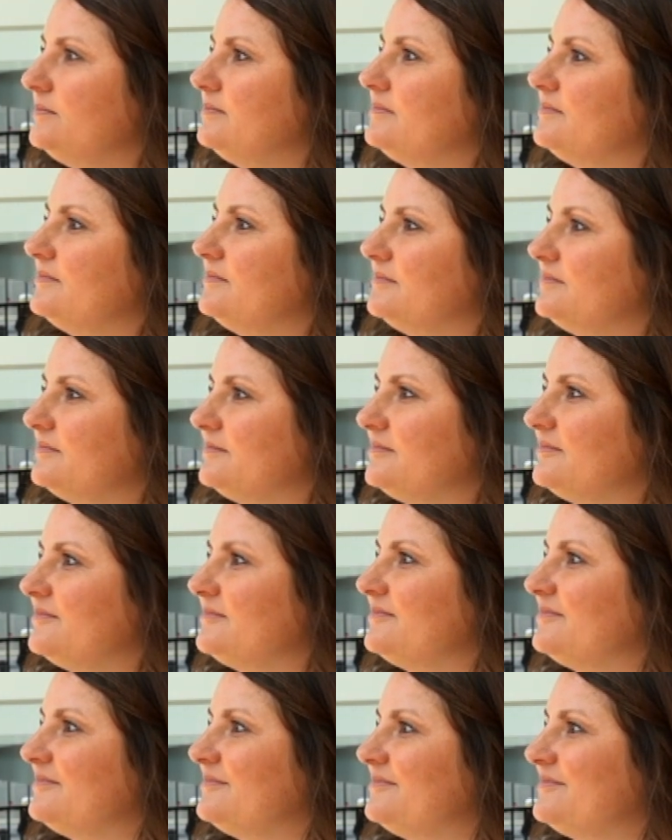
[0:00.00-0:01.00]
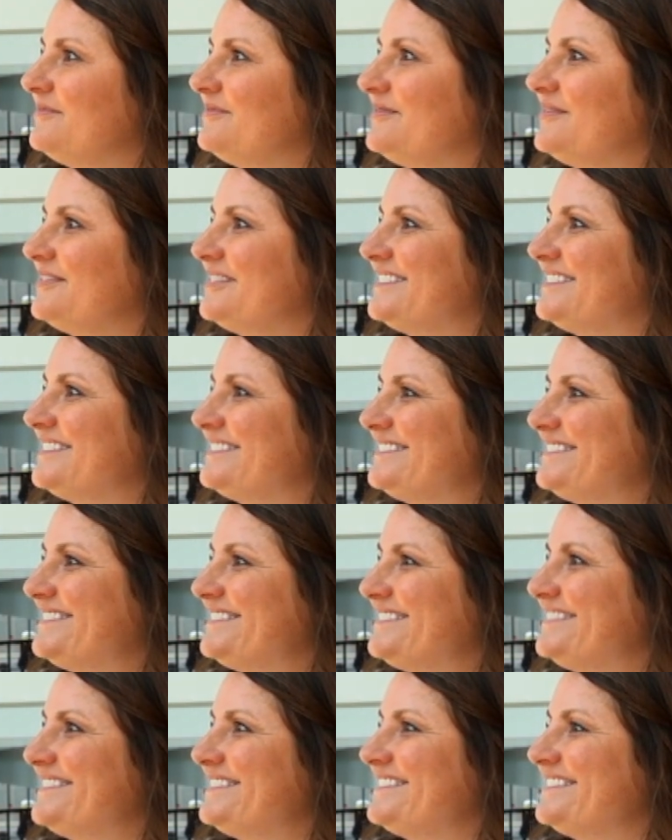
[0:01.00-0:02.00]

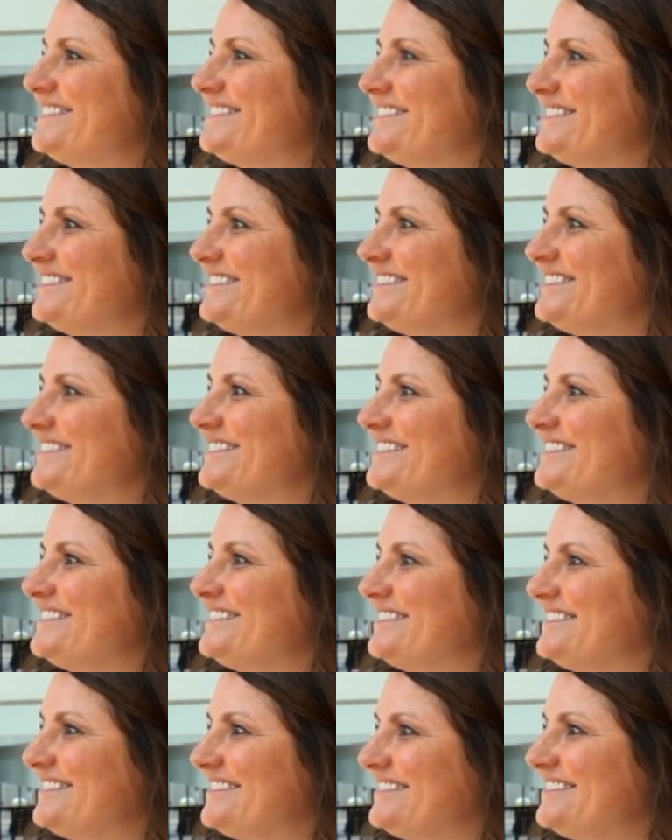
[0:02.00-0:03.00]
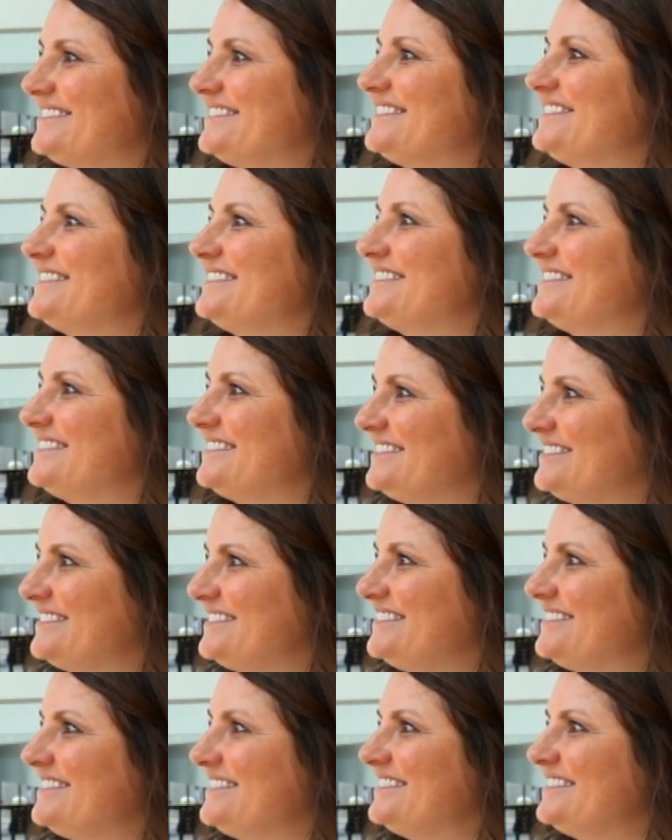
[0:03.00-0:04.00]

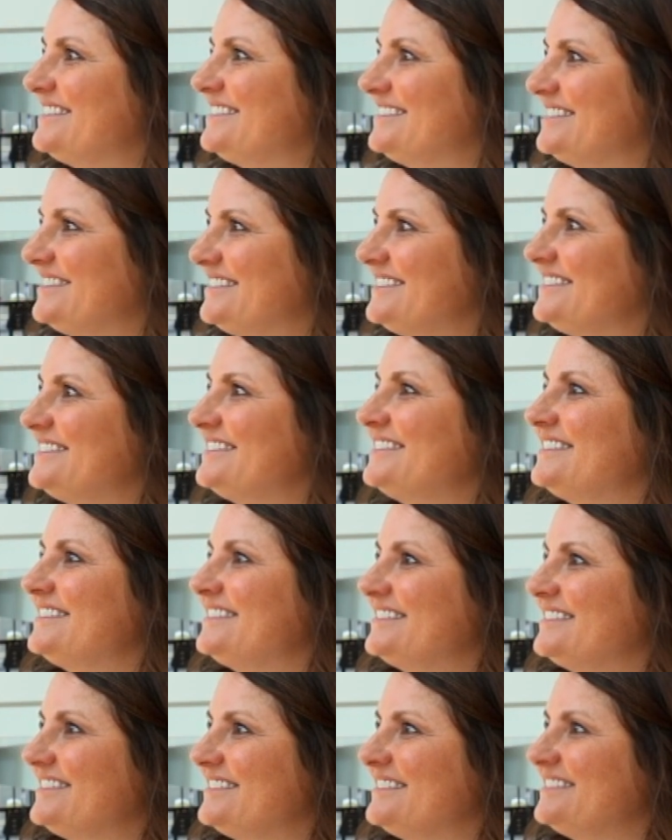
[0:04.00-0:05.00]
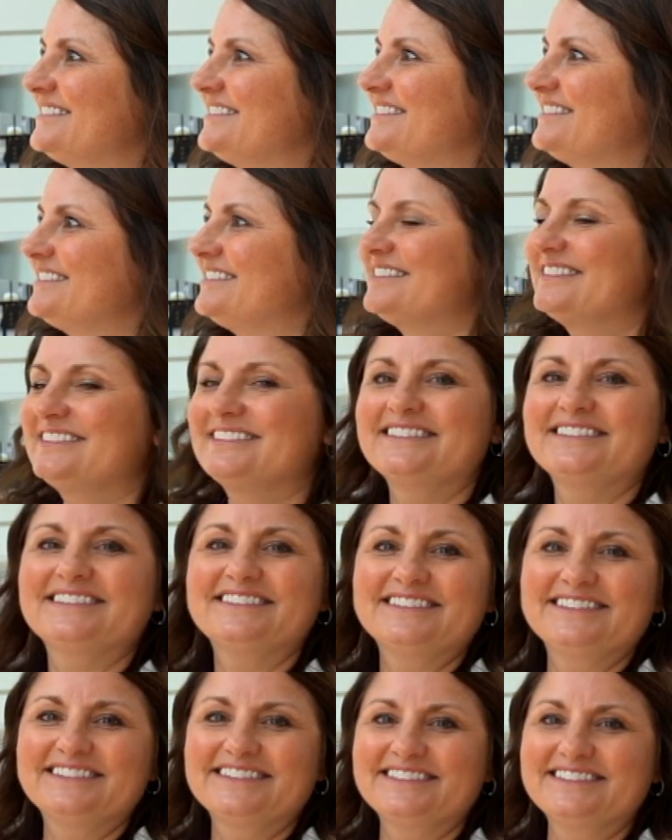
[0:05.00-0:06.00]

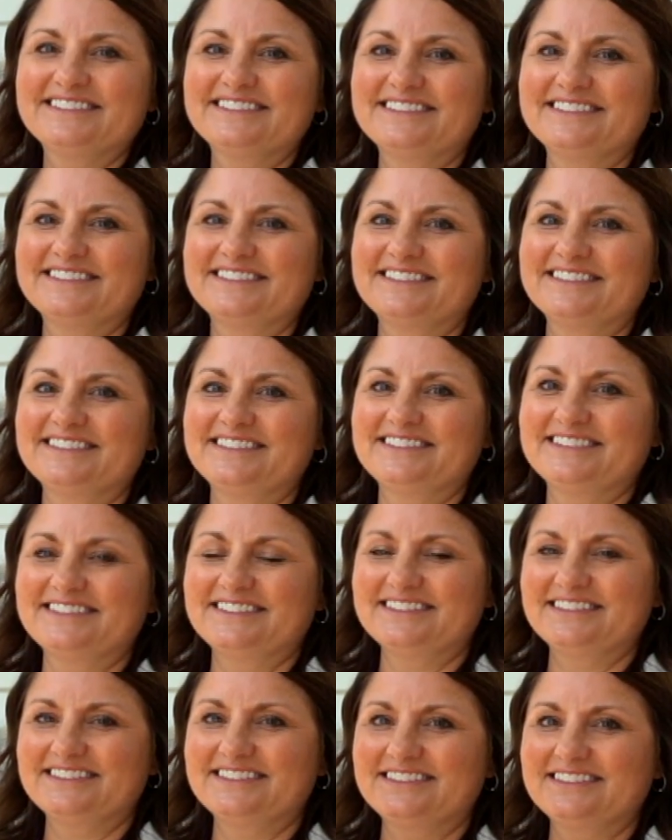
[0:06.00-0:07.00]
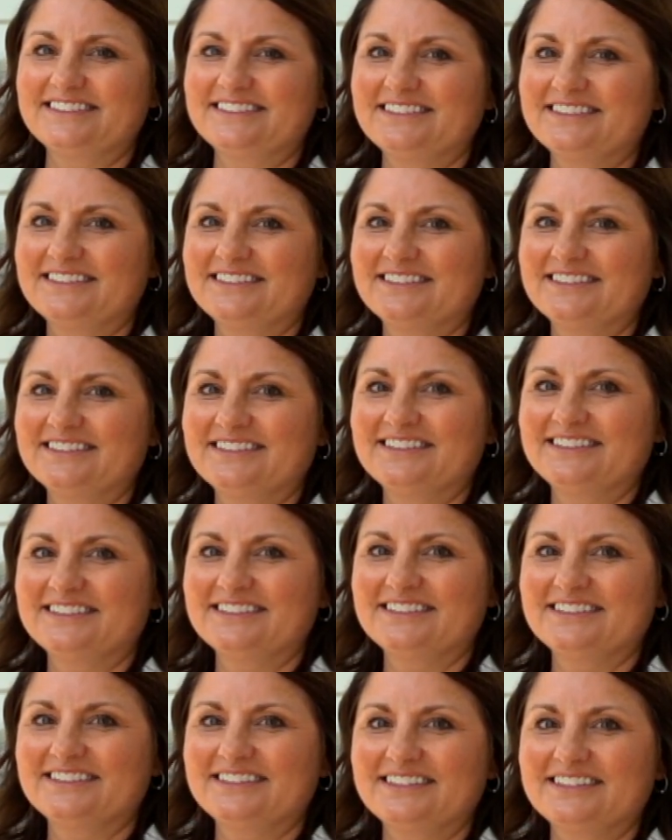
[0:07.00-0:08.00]
The person shown says nothing.